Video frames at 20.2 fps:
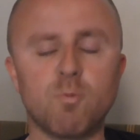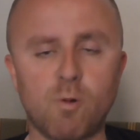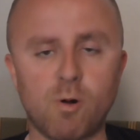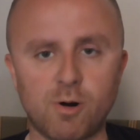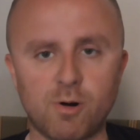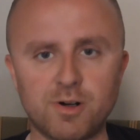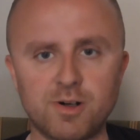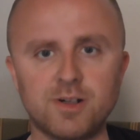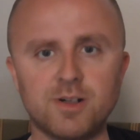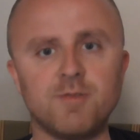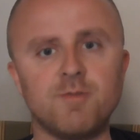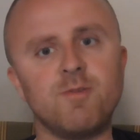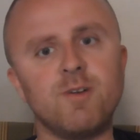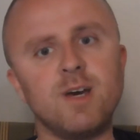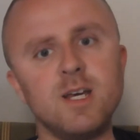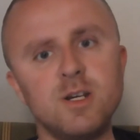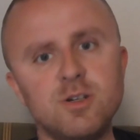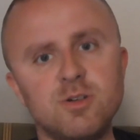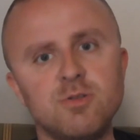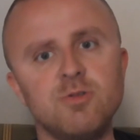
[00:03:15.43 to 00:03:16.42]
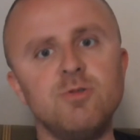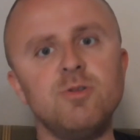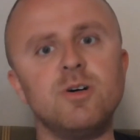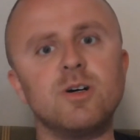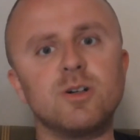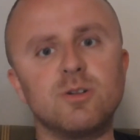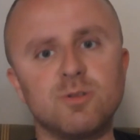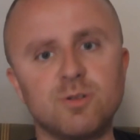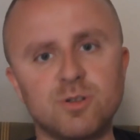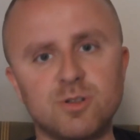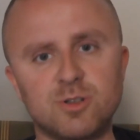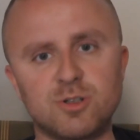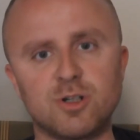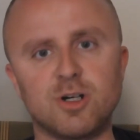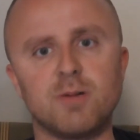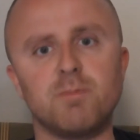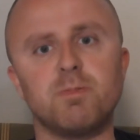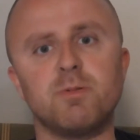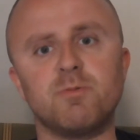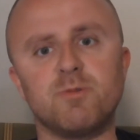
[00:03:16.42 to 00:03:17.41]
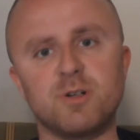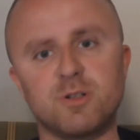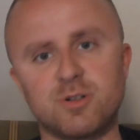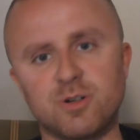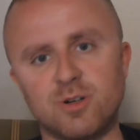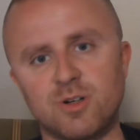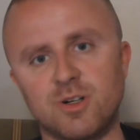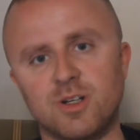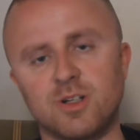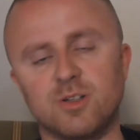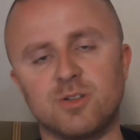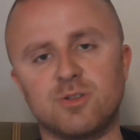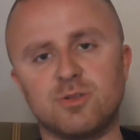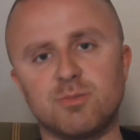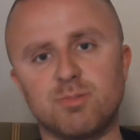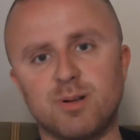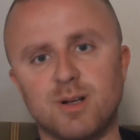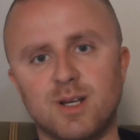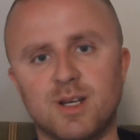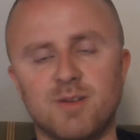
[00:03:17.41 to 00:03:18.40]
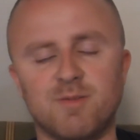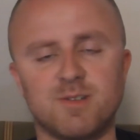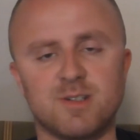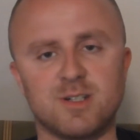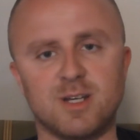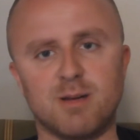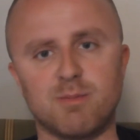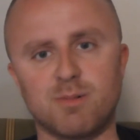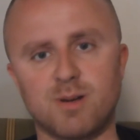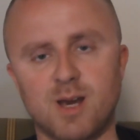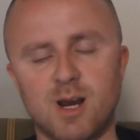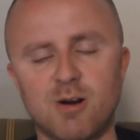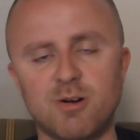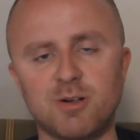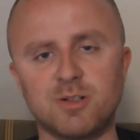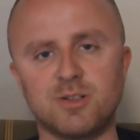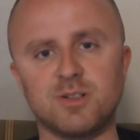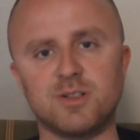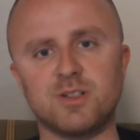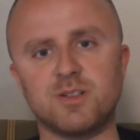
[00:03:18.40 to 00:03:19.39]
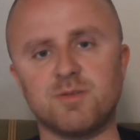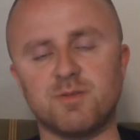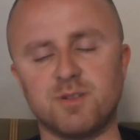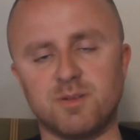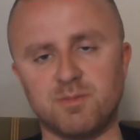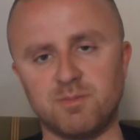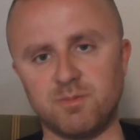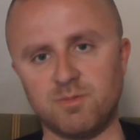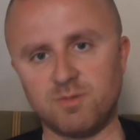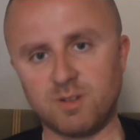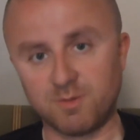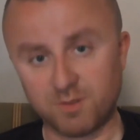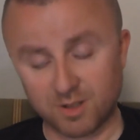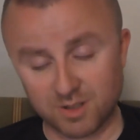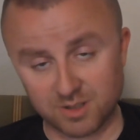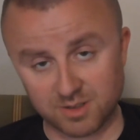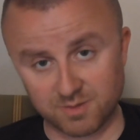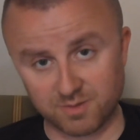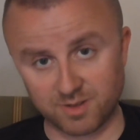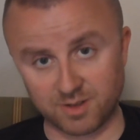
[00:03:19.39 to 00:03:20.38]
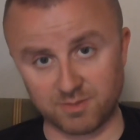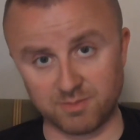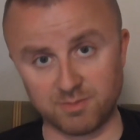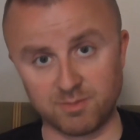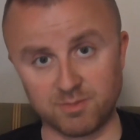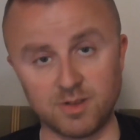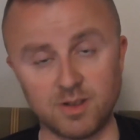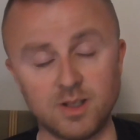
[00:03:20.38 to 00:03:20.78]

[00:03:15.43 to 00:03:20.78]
Warren, they do a good job returning to play the same characters from the first film.